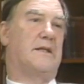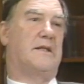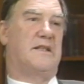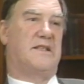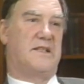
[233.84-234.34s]

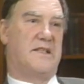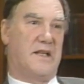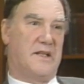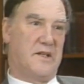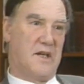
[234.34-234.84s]
uh,
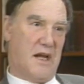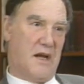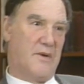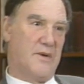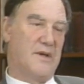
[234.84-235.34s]
state
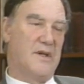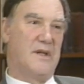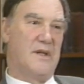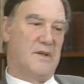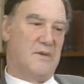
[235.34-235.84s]
now.
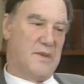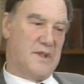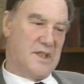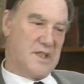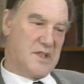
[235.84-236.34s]
We
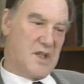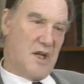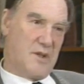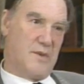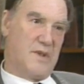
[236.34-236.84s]
didn't
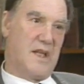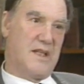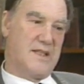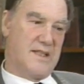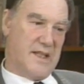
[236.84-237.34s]
start with
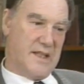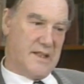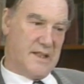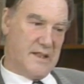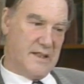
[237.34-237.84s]
that
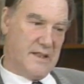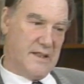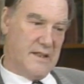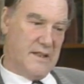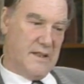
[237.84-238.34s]
state.
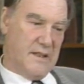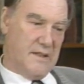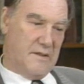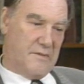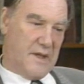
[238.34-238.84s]

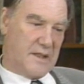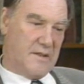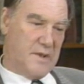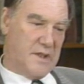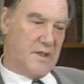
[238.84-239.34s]
In
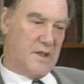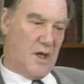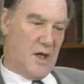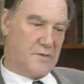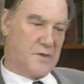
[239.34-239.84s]
fact, immediately
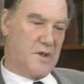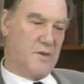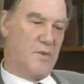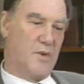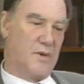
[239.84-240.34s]
after
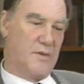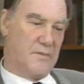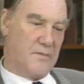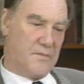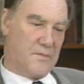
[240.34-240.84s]
the war,
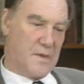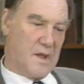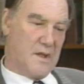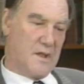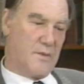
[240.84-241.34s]

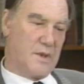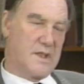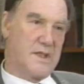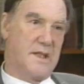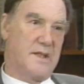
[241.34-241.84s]
there
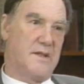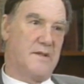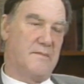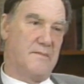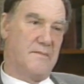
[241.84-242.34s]
was a certain